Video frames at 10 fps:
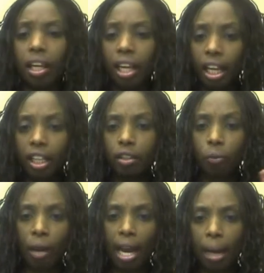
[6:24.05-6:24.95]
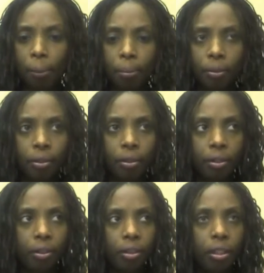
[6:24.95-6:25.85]
His rap,
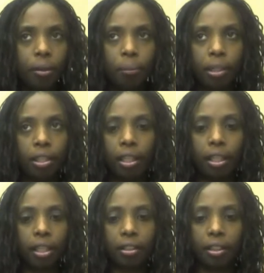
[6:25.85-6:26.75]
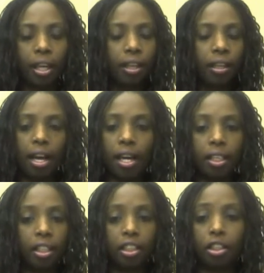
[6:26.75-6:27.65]
because thank
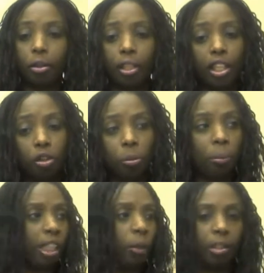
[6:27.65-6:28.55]
God he didn't slow down too much.